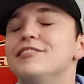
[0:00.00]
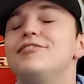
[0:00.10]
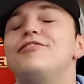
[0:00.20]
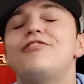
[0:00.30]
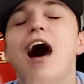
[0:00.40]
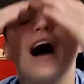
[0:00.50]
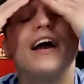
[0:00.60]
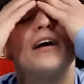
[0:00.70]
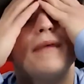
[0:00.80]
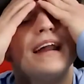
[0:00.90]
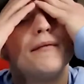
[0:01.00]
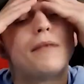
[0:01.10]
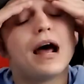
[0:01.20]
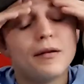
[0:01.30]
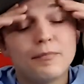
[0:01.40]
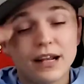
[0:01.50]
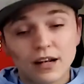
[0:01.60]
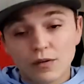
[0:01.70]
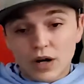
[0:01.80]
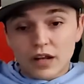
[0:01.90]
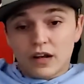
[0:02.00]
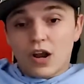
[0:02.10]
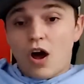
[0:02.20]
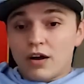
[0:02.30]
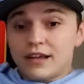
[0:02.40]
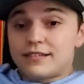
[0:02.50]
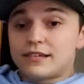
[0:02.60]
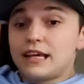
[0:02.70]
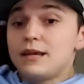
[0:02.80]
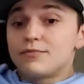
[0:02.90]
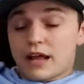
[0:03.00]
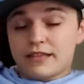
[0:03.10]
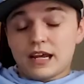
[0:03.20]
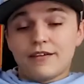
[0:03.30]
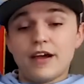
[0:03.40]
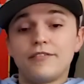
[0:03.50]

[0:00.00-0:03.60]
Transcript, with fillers: Fire, man. That might have been one of the longest schemes I think I've